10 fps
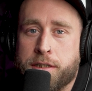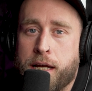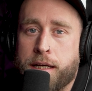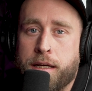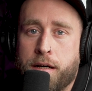just
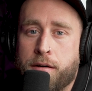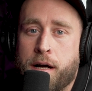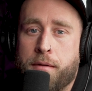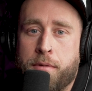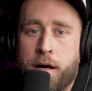like,
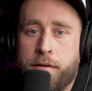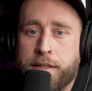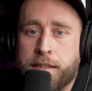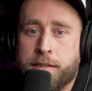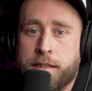yo, I'm
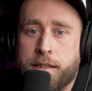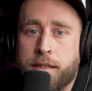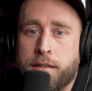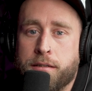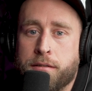
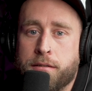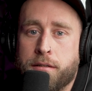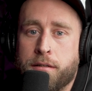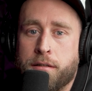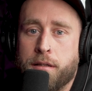obviously,
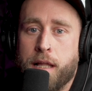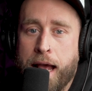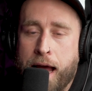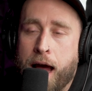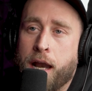
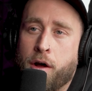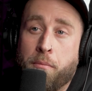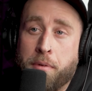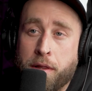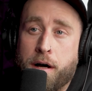like, I
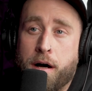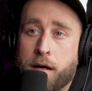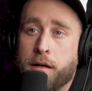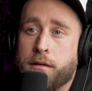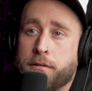don't
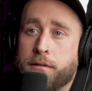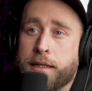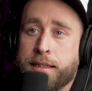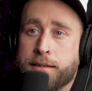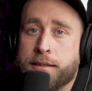belong
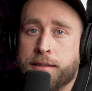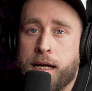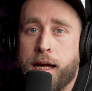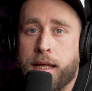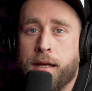in
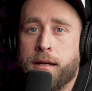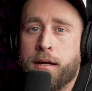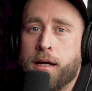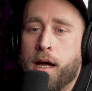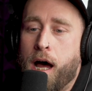society.
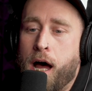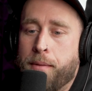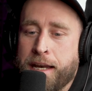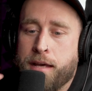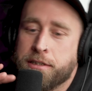
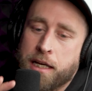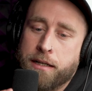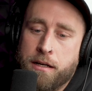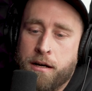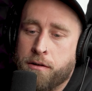And he was
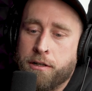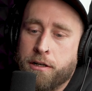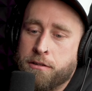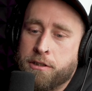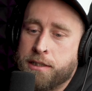like, no,
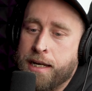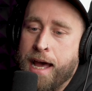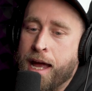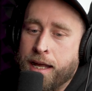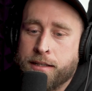you're just an
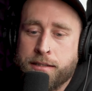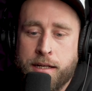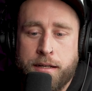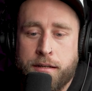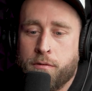addict.
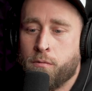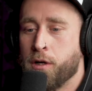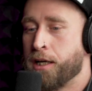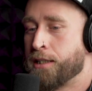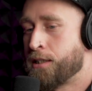Like,
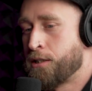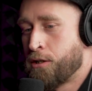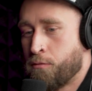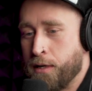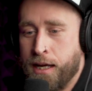we're going to send
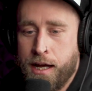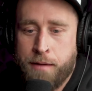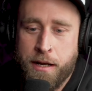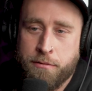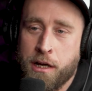you to
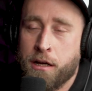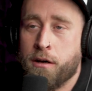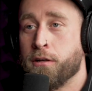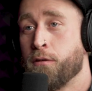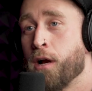rehab. And I was like,
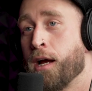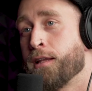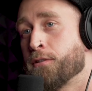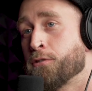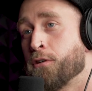oh, you
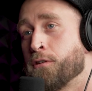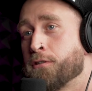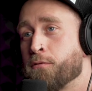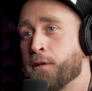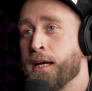right. There's
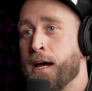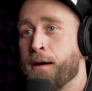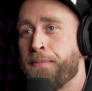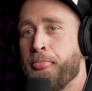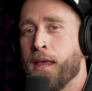girls in
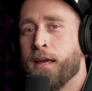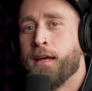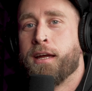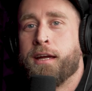rehab.